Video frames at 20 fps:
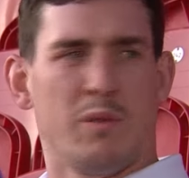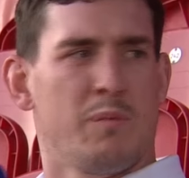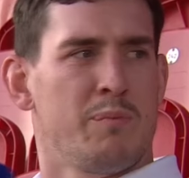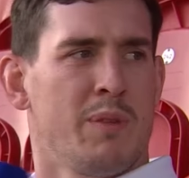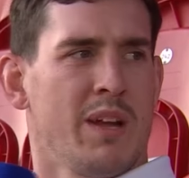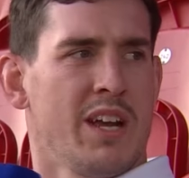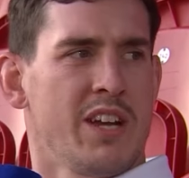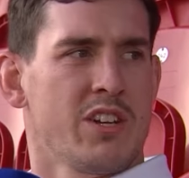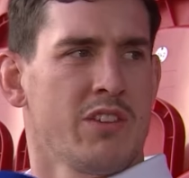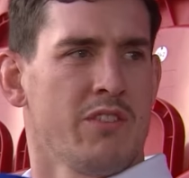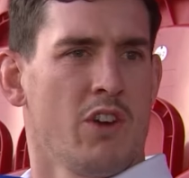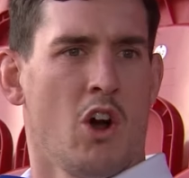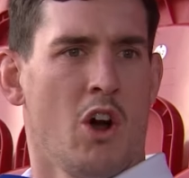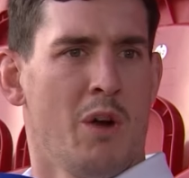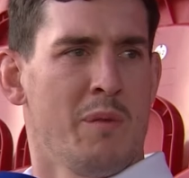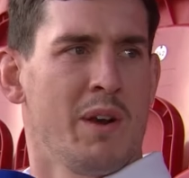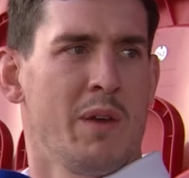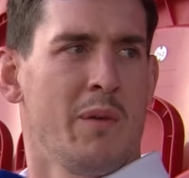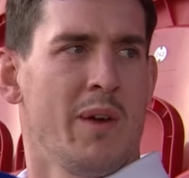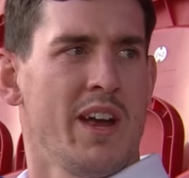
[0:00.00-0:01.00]
We play each other
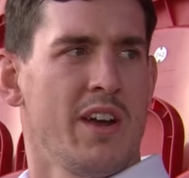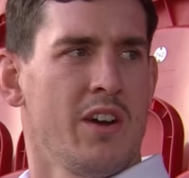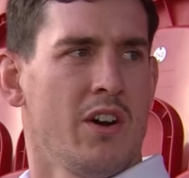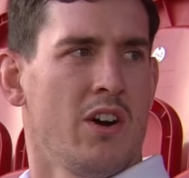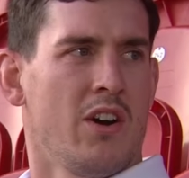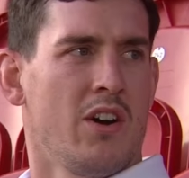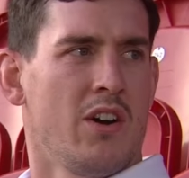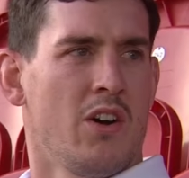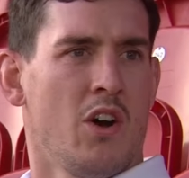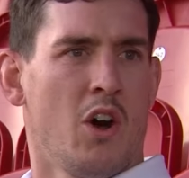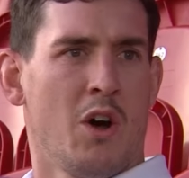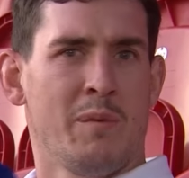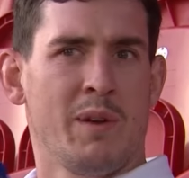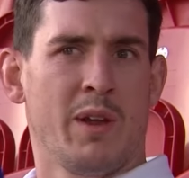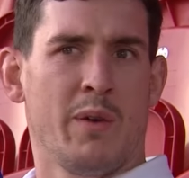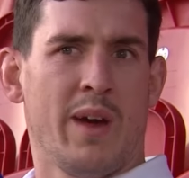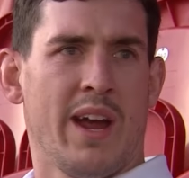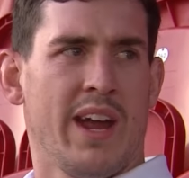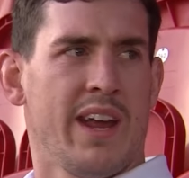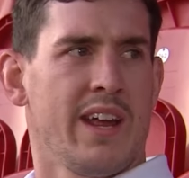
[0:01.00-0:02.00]
home and away, or would you
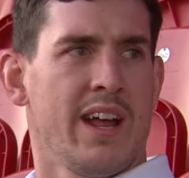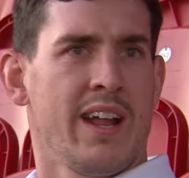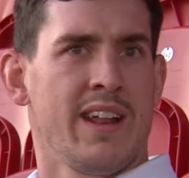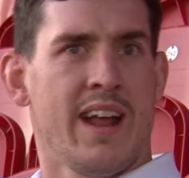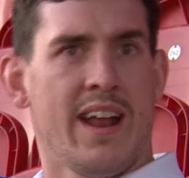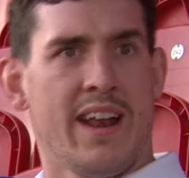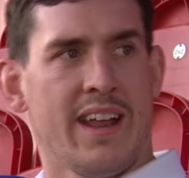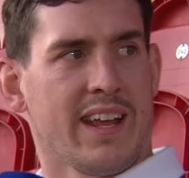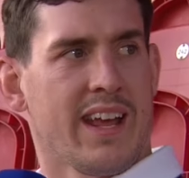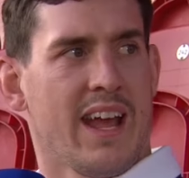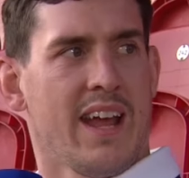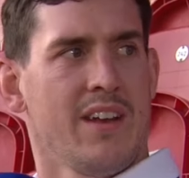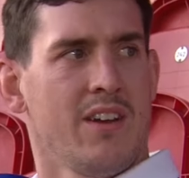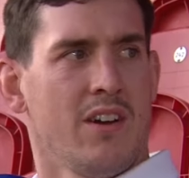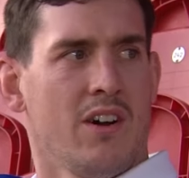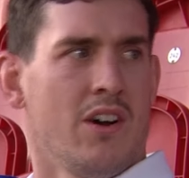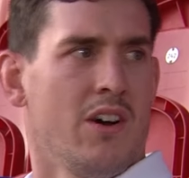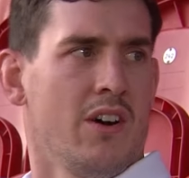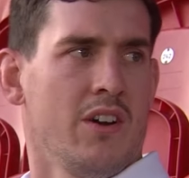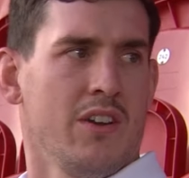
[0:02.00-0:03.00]
rather be playing London
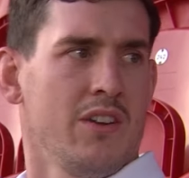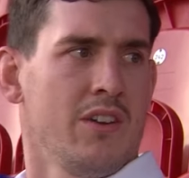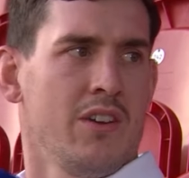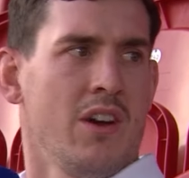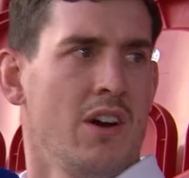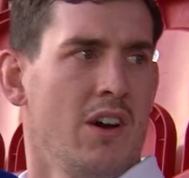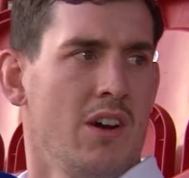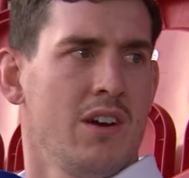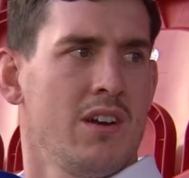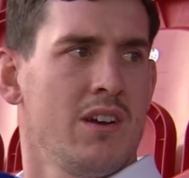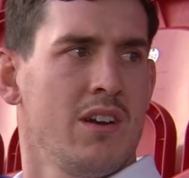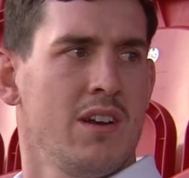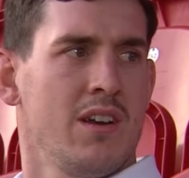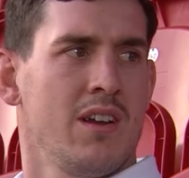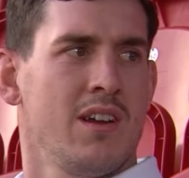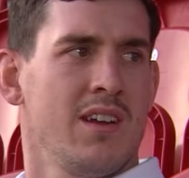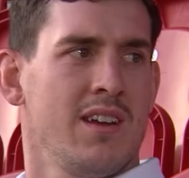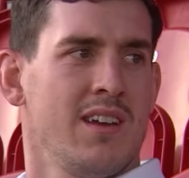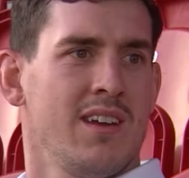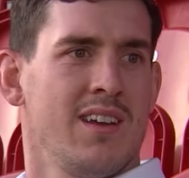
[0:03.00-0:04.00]
3 times? Not. Is that
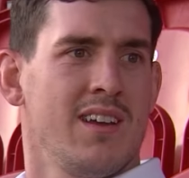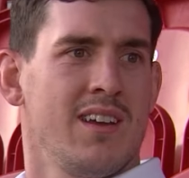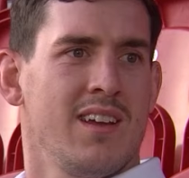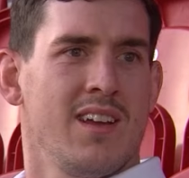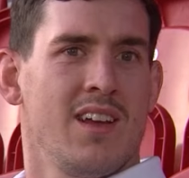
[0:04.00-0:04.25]
what you're saying?